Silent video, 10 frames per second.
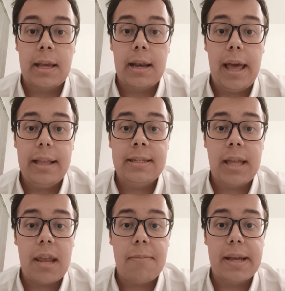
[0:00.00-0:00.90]
Let's
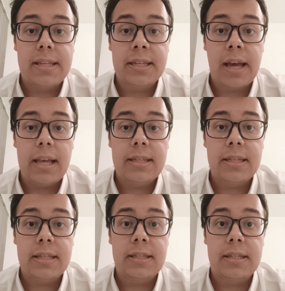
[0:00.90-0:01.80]
start by
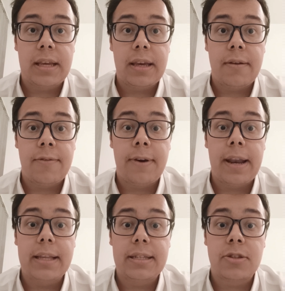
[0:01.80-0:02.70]
discussing the
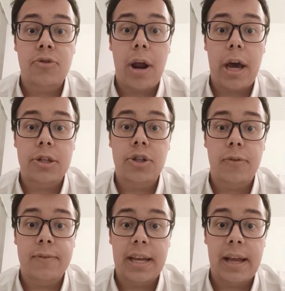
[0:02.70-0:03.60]
phonetic structure
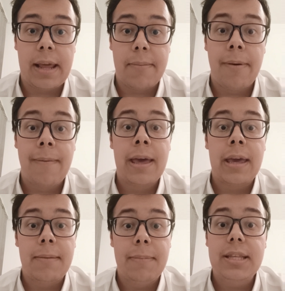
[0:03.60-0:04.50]
of the clip.
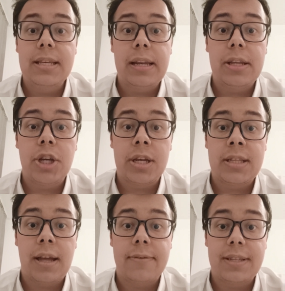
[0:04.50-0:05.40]
Immediately
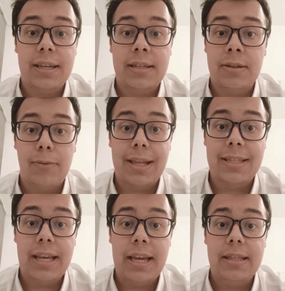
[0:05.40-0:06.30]
just after one
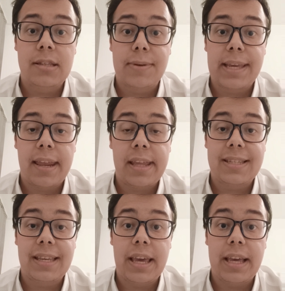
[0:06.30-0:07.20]
sentence, we can
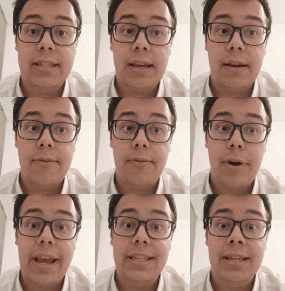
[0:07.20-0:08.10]
hear the
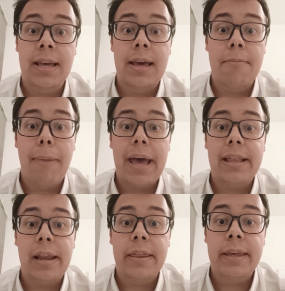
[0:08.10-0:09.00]
phrase
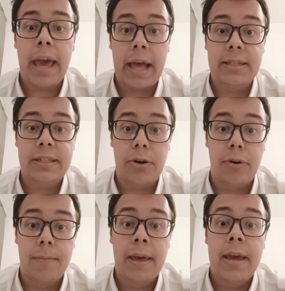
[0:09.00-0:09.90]
battling
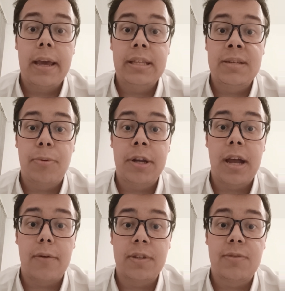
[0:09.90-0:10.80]
cancer. It is
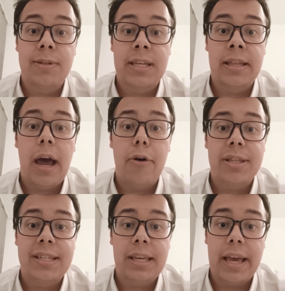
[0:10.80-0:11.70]
pronounced with an R
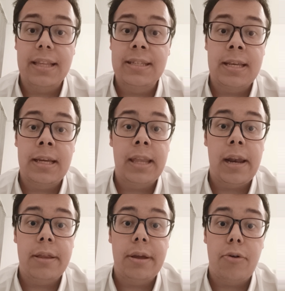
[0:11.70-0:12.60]
at the end,
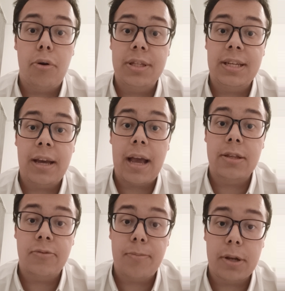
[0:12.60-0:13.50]
signaling erotic
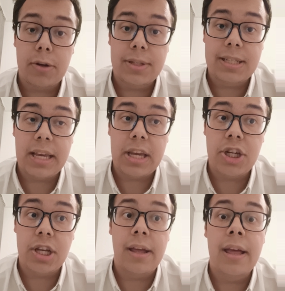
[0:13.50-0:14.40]
kind of
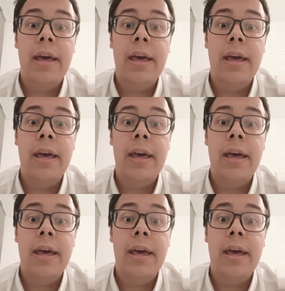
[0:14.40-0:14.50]
pronunciation,